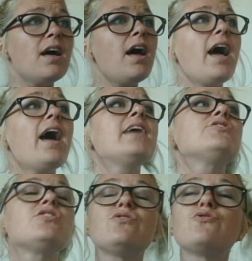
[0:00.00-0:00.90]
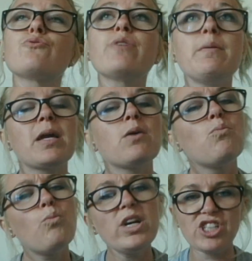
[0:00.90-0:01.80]
and just dreaming and
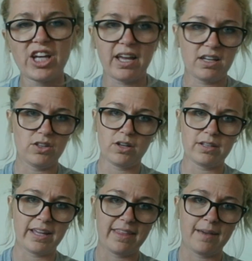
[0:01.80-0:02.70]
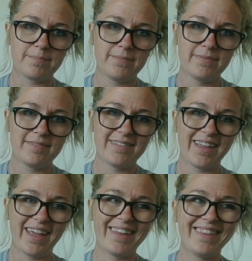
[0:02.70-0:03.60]
wishing I could look like them.
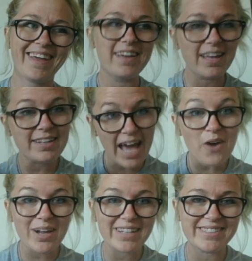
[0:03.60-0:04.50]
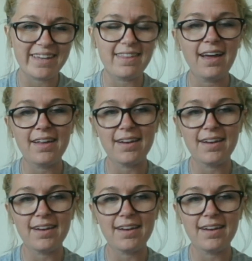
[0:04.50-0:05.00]
And like, now when I say that,